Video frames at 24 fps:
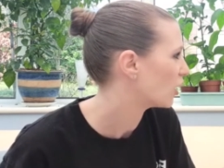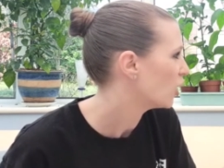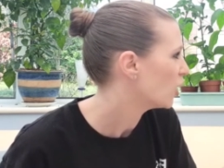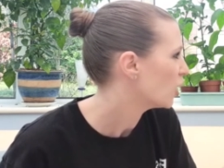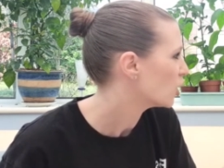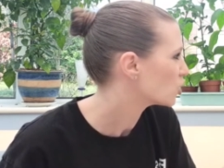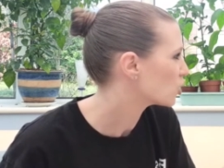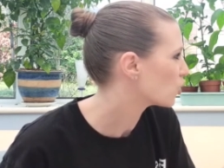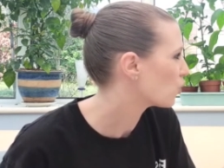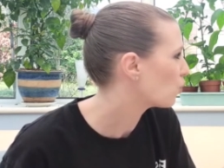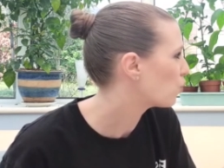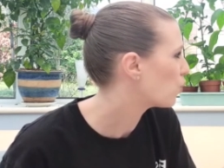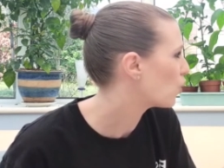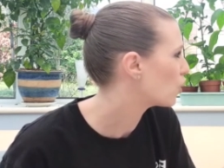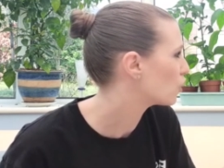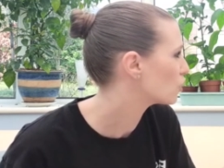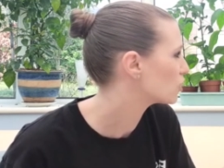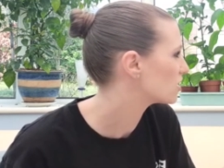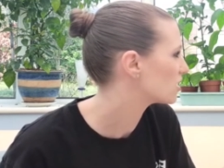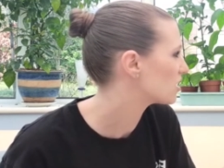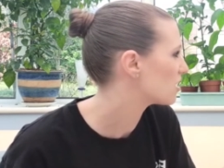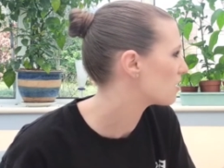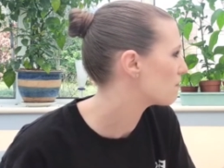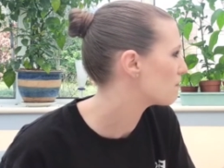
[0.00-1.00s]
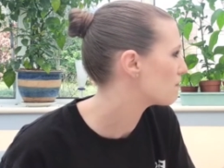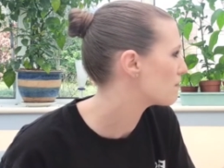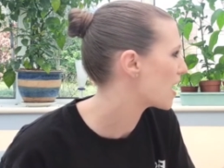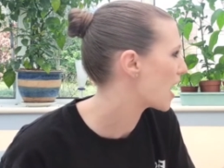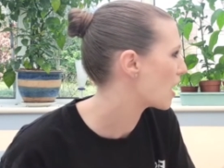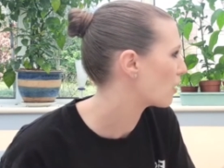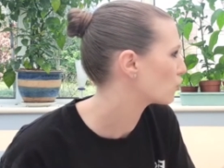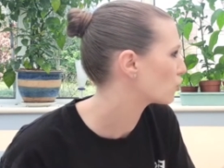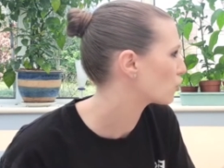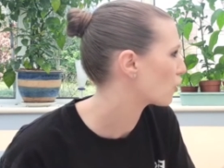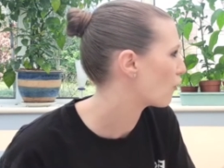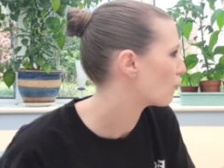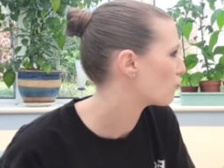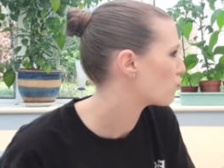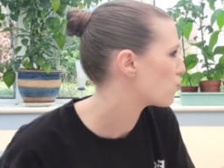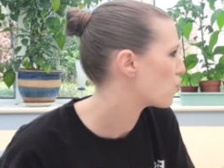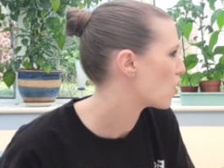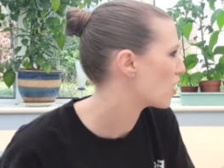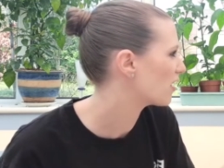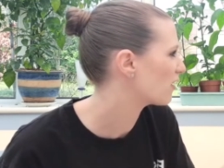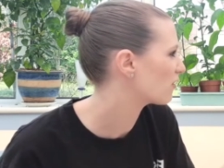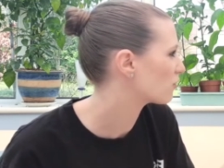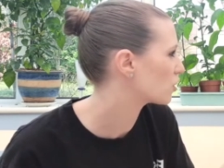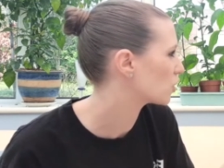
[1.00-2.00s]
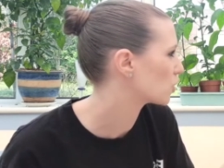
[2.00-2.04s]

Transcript: towards the mouth of one of the